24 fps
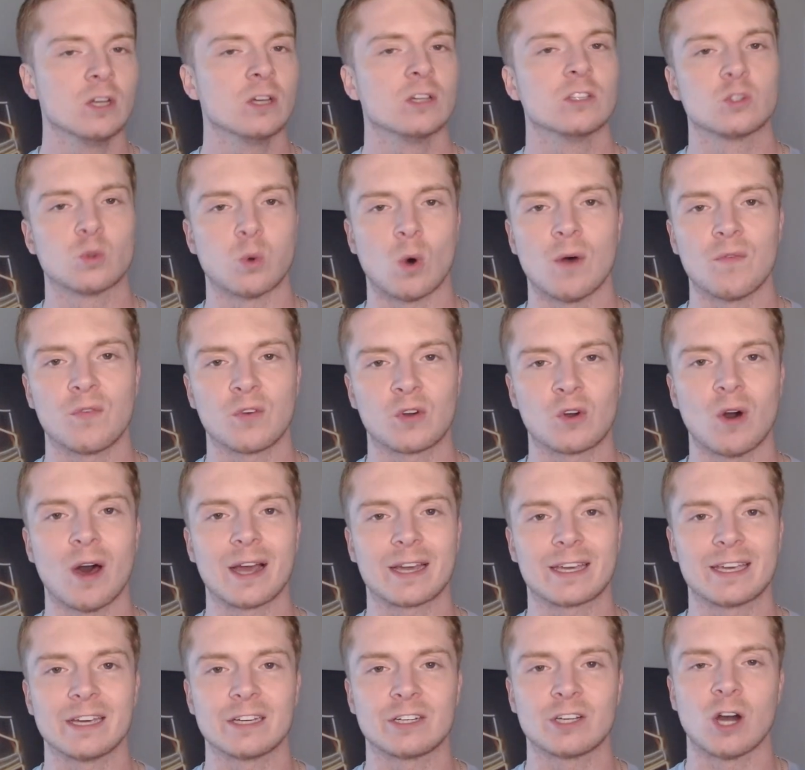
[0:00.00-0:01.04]
12
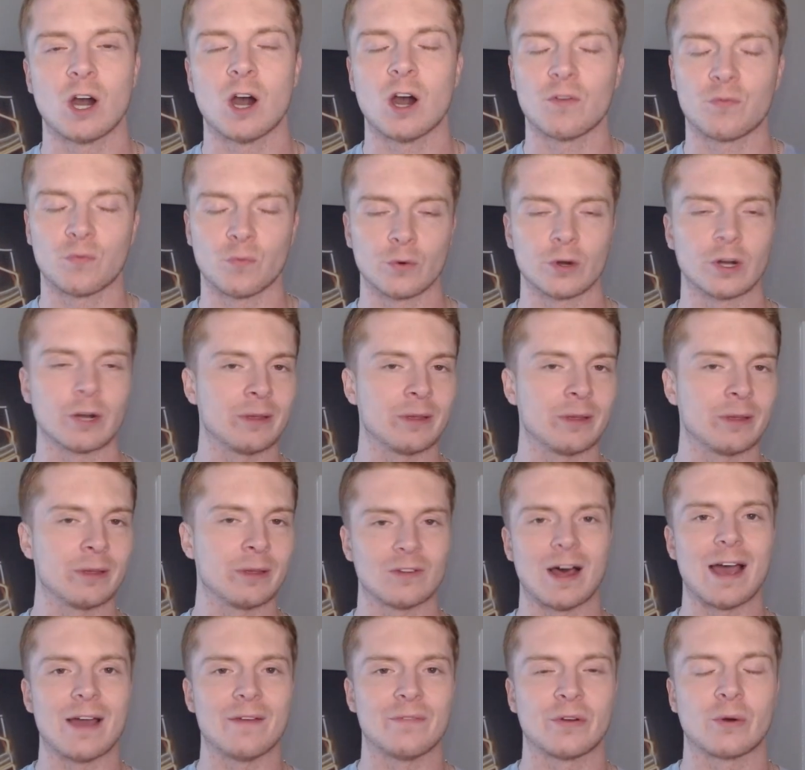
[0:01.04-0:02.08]
o'clock kickoff. We're going to be
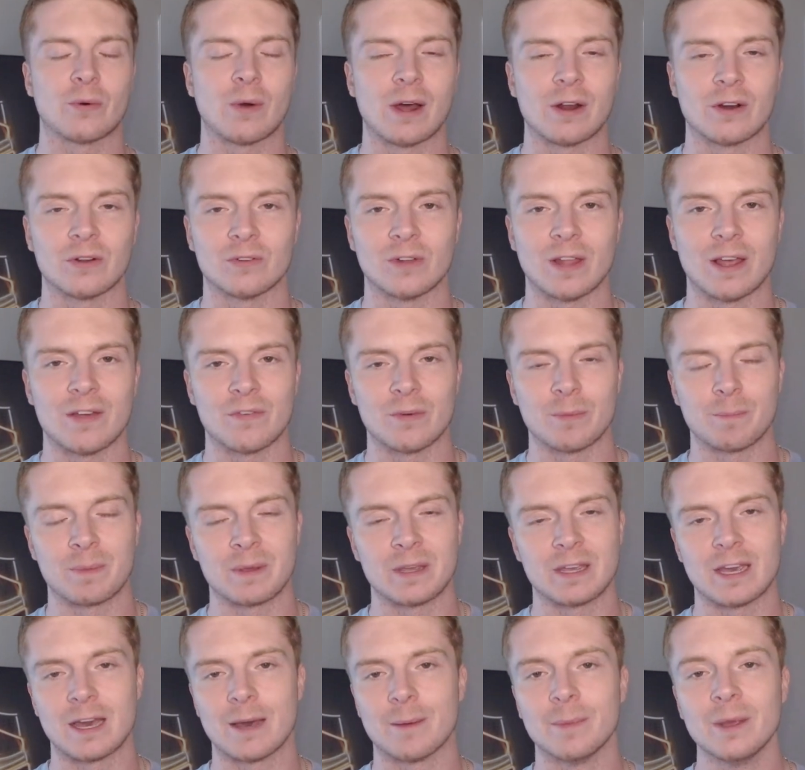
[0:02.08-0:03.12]
live at around 11
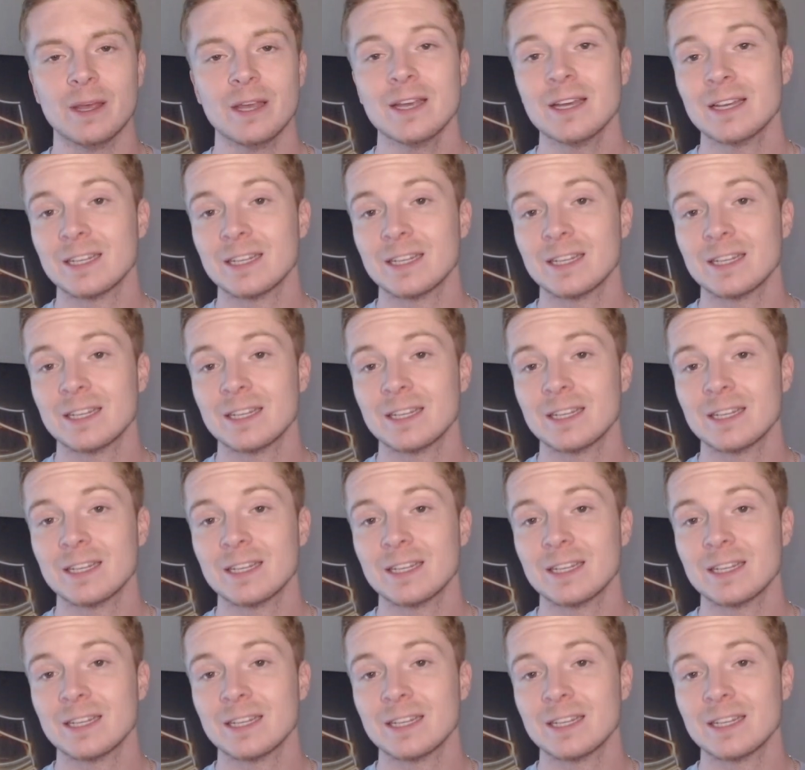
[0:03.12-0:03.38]
p.m.